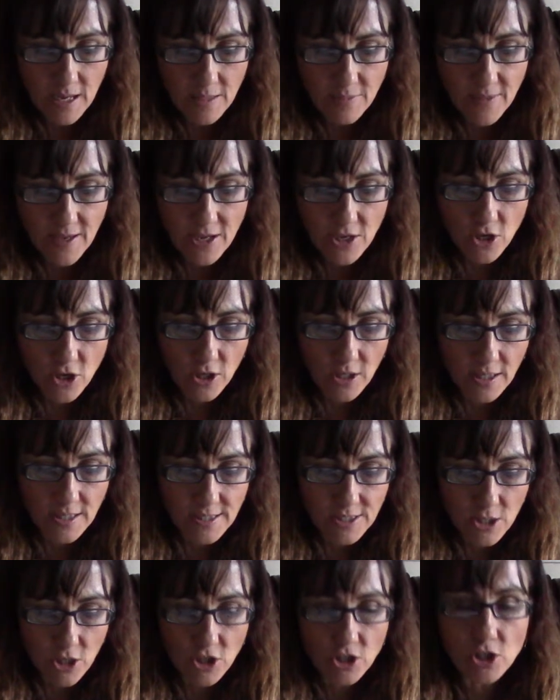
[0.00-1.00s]
Then you're going to
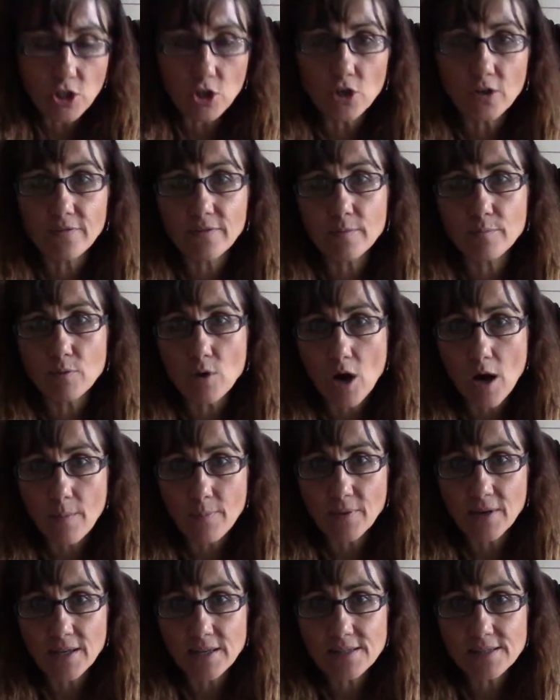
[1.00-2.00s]
start to look for
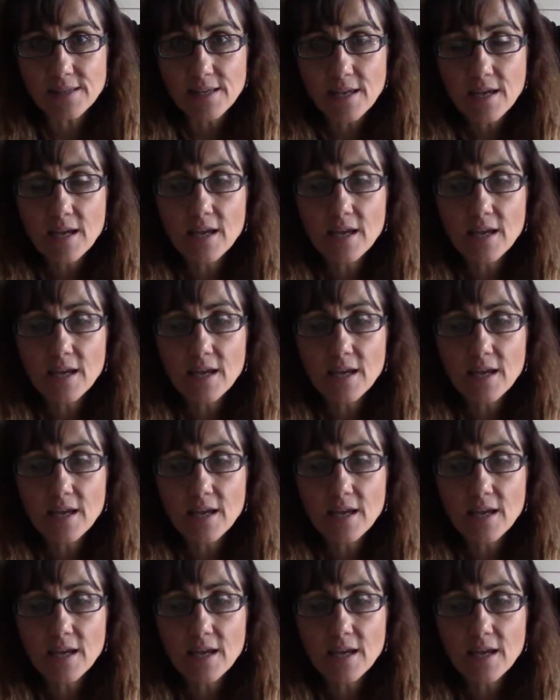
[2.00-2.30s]
properties.